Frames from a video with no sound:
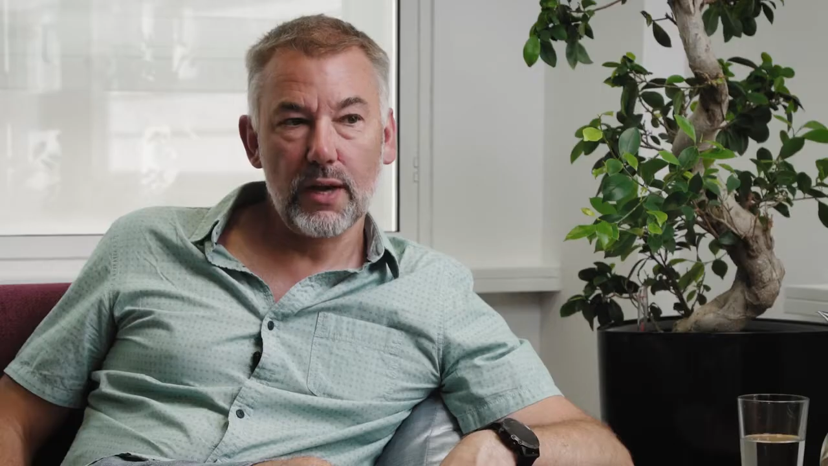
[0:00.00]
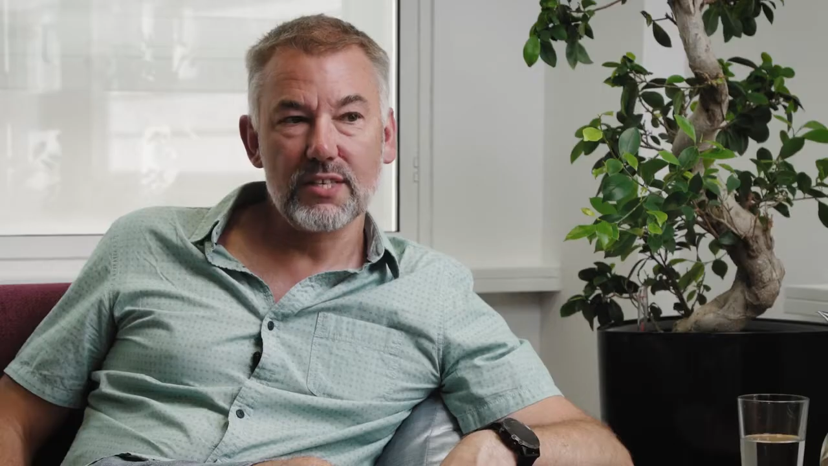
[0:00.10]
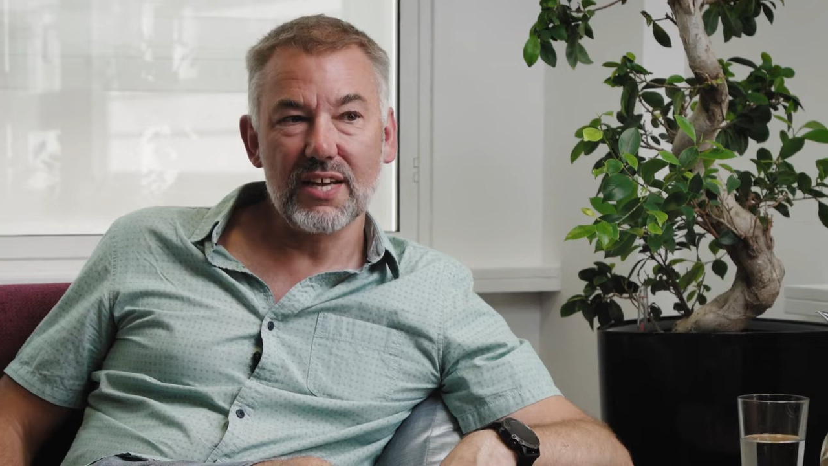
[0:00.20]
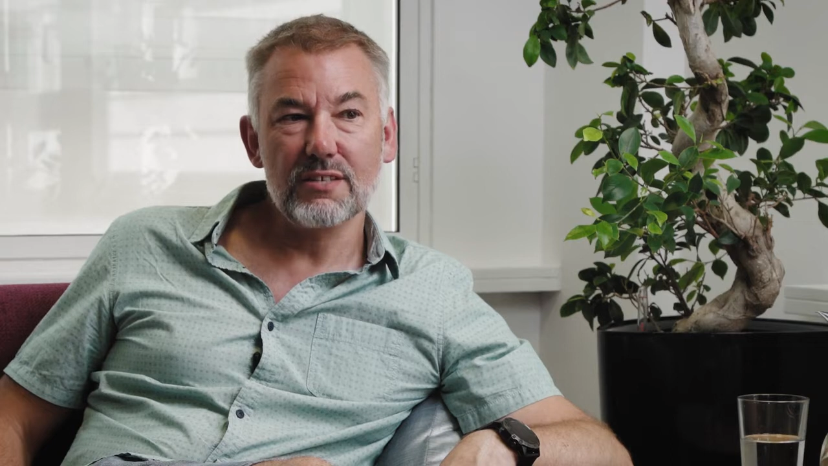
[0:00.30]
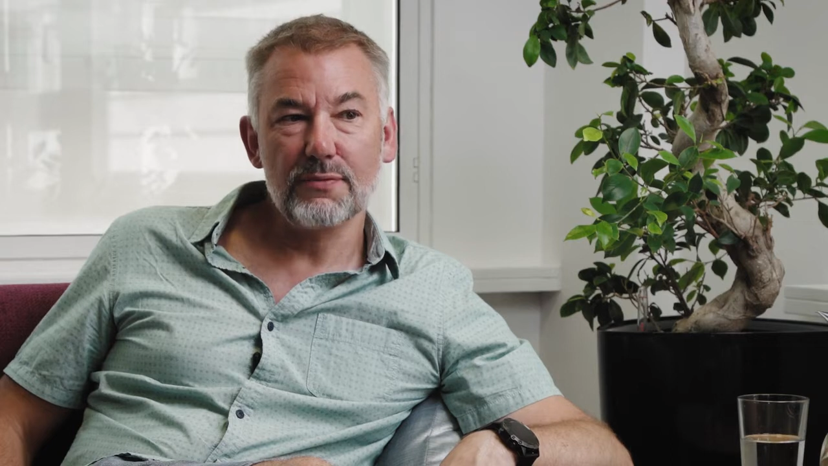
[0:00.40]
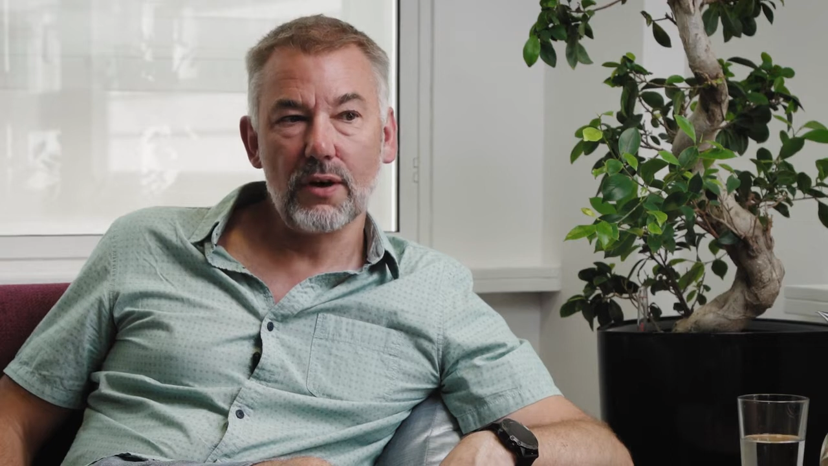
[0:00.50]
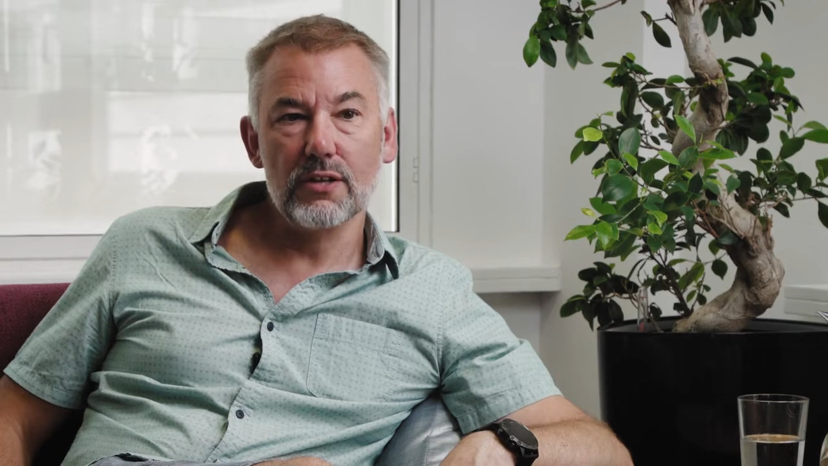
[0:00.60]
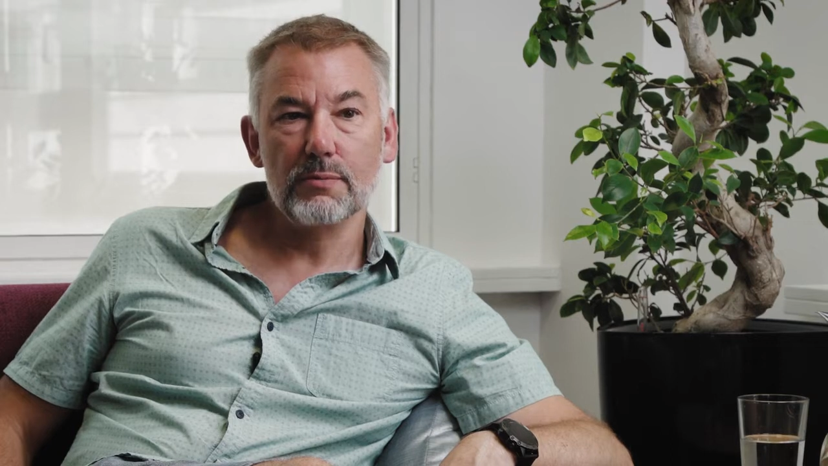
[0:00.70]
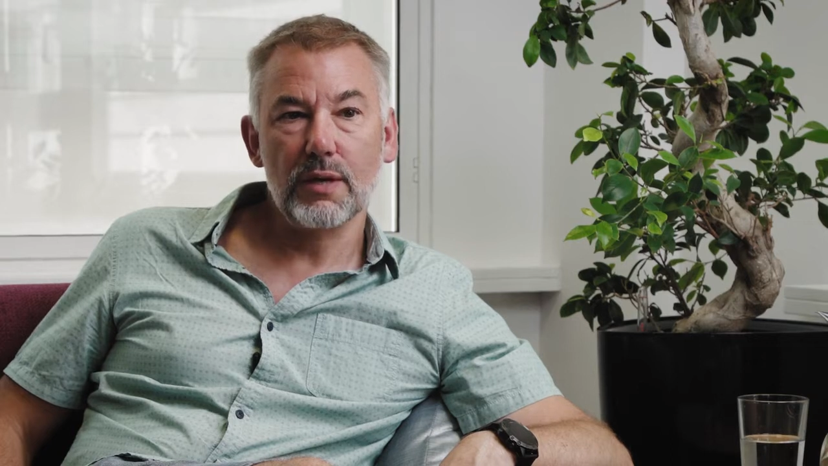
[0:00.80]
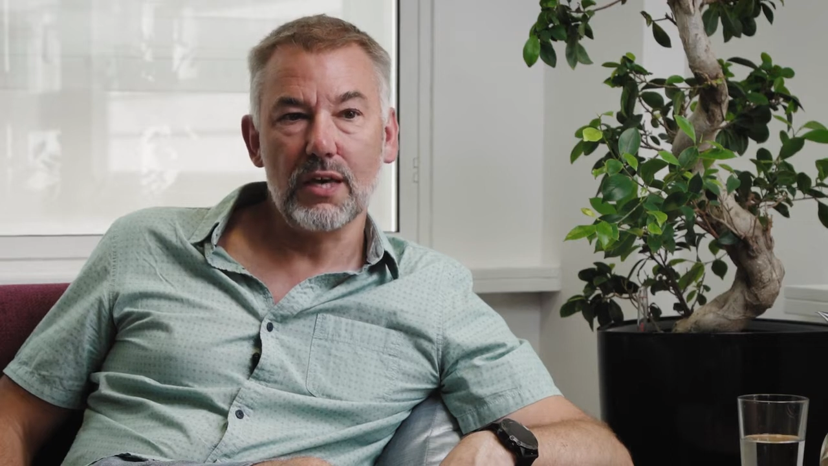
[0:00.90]

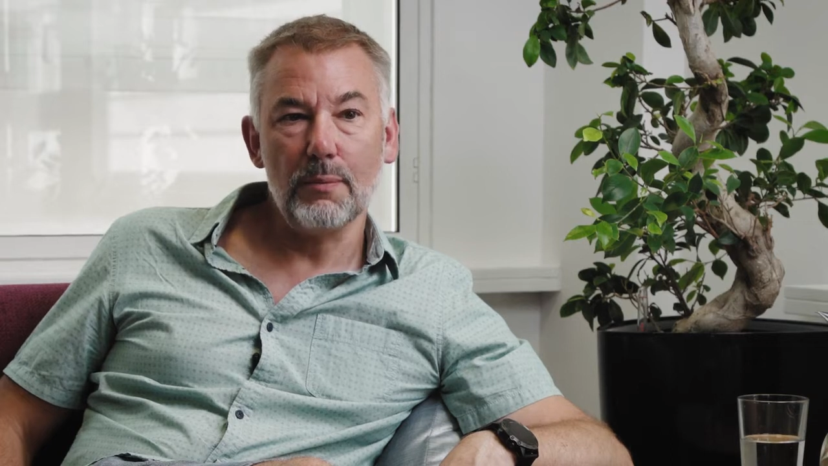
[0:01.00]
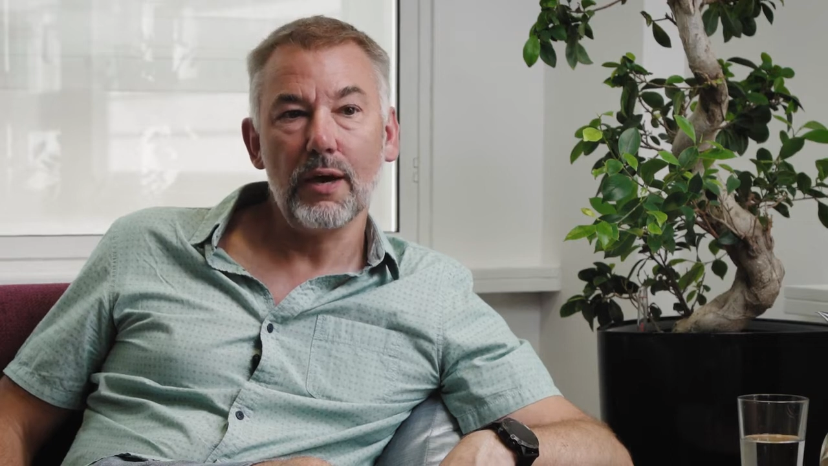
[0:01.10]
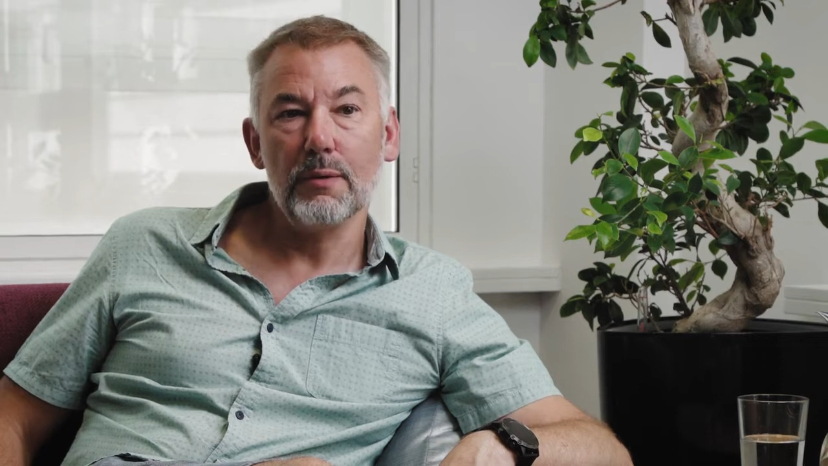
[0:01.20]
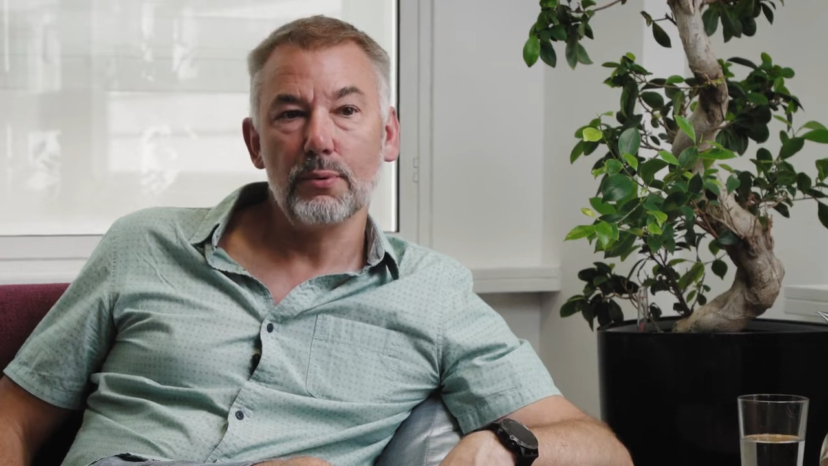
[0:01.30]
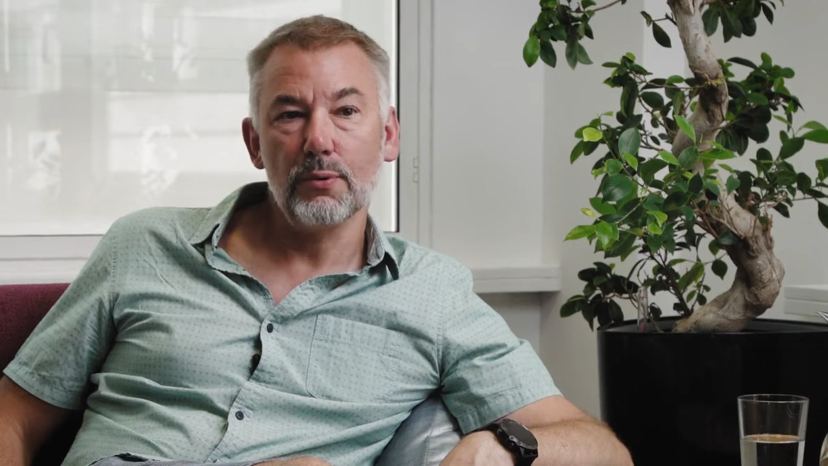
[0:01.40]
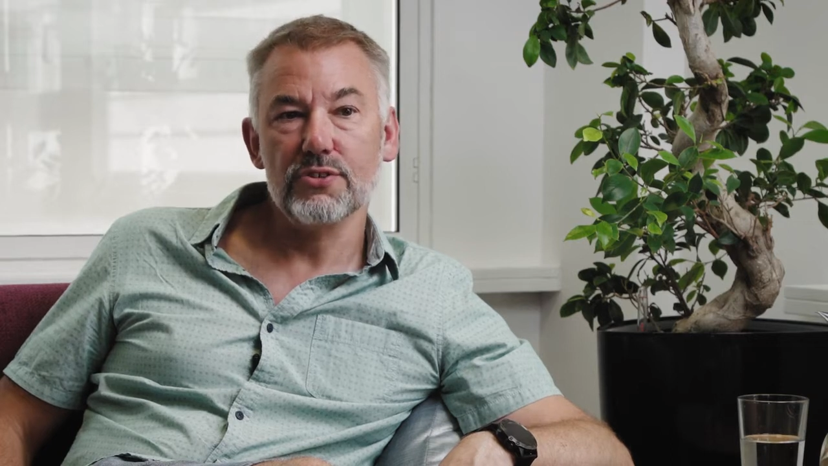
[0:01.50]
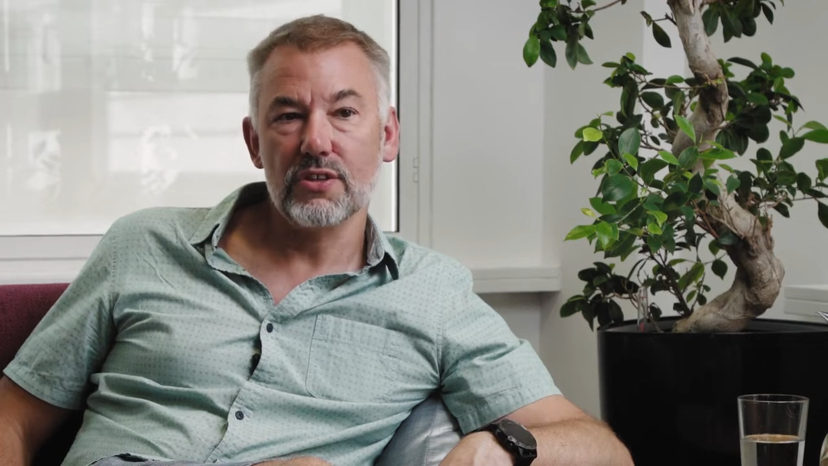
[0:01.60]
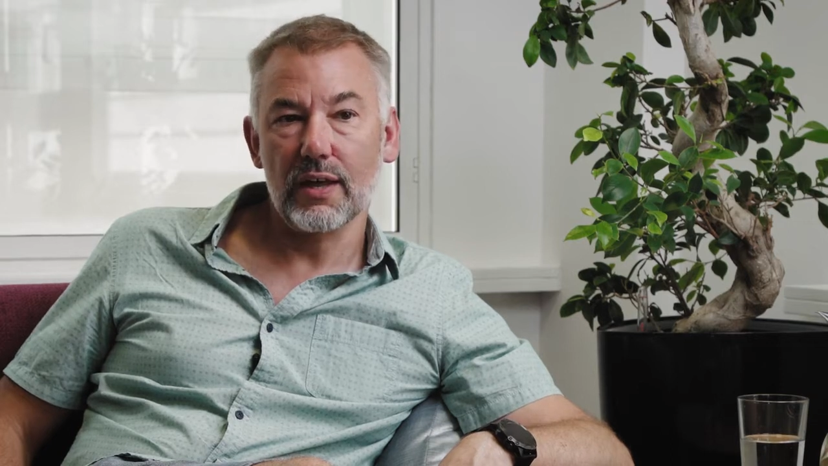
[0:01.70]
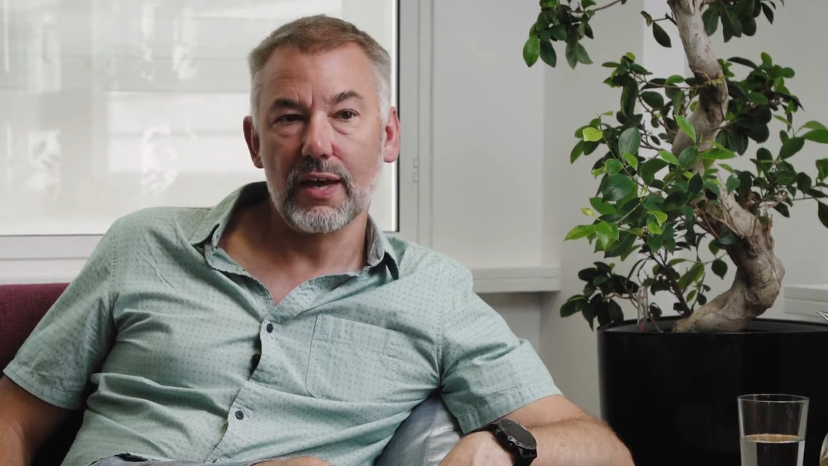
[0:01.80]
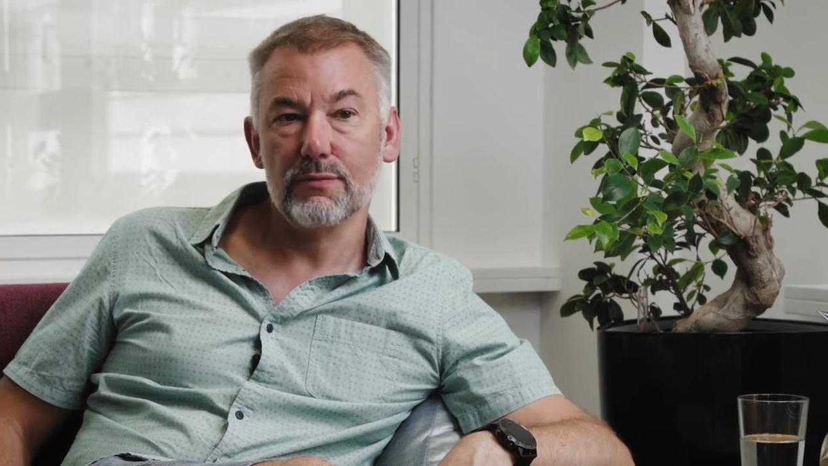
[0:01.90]
identified some key pain points
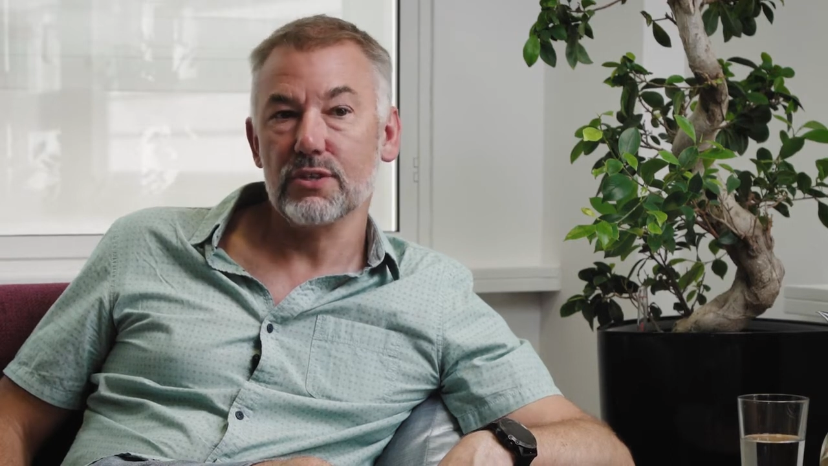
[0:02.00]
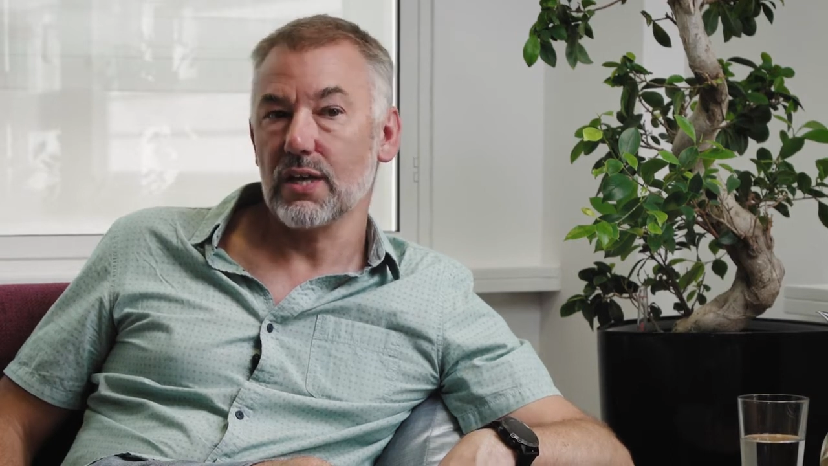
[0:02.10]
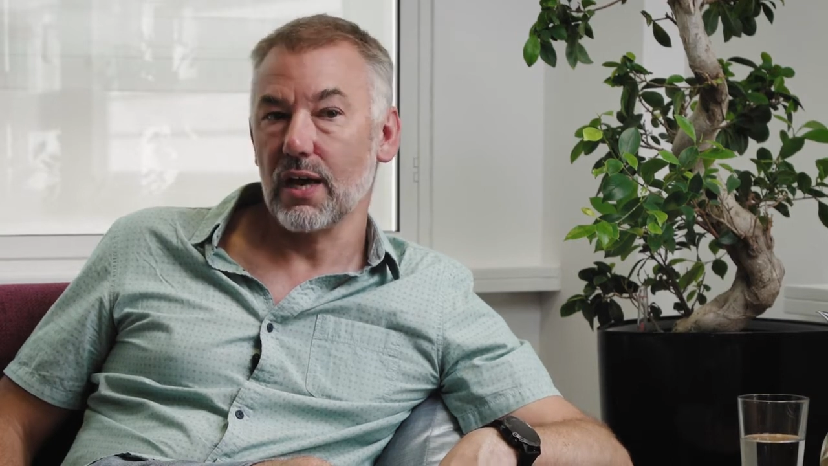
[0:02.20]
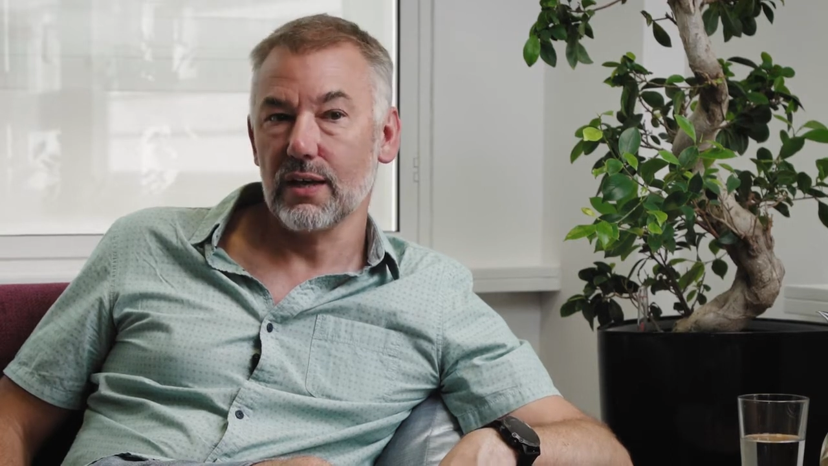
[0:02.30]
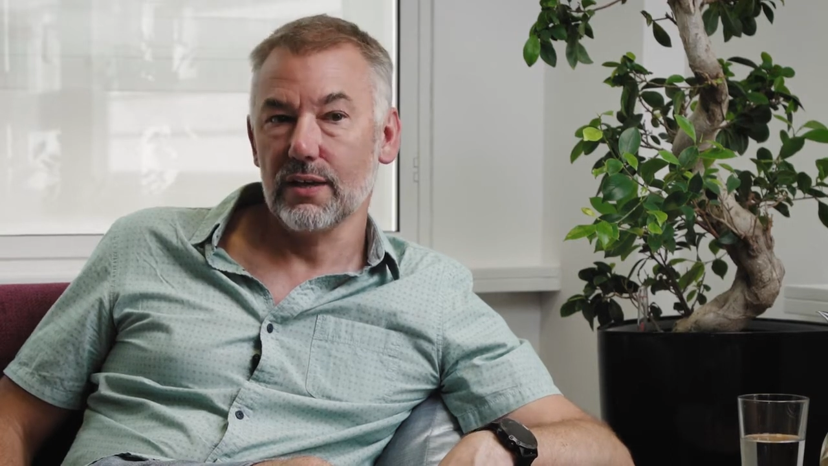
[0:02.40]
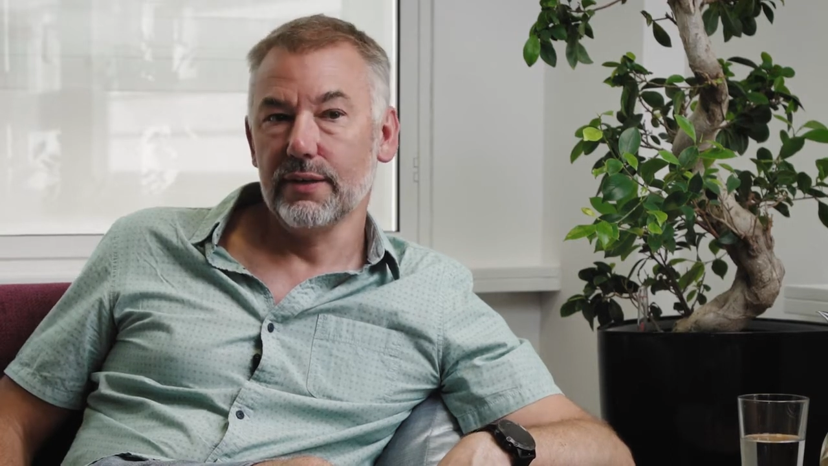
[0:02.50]
that they have today.